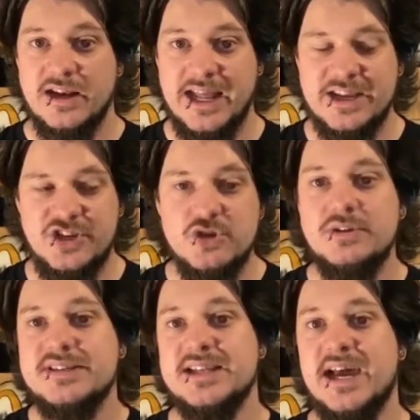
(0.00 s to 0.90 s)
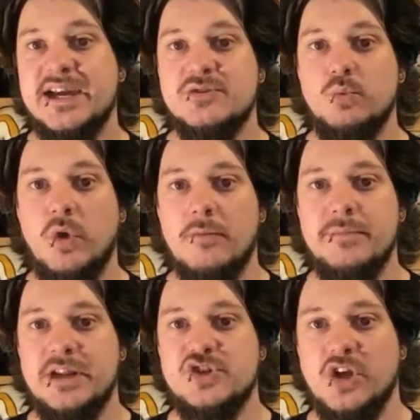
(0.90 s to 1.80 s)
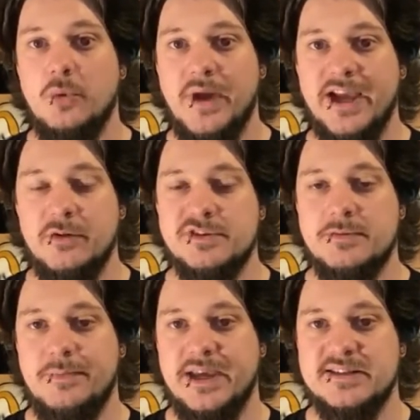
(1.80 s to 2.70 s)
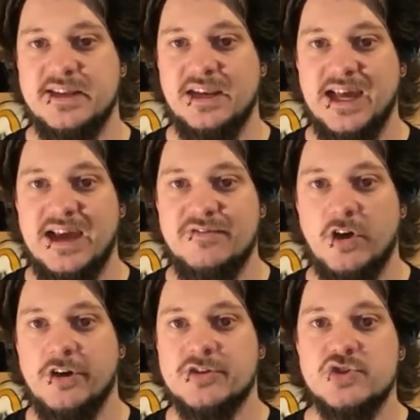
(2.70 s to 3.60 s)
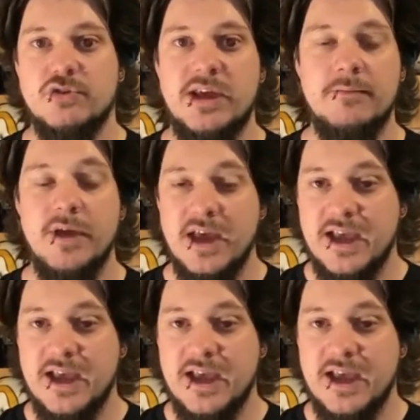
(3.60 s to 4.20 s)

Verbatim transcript: letting you decide what miniature we're going to be painting live on stream.